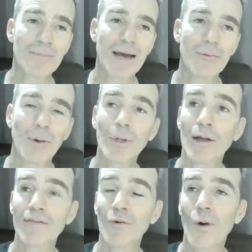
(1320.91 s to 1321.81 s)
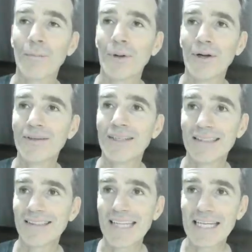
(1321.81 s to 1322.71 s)
We were looking for one bird, didn't
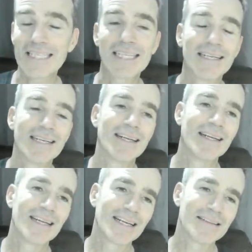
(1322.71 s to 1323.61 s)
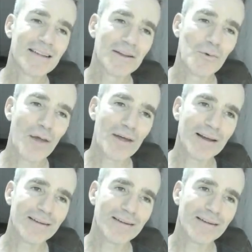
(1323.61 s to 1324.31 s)
see it because of the weather,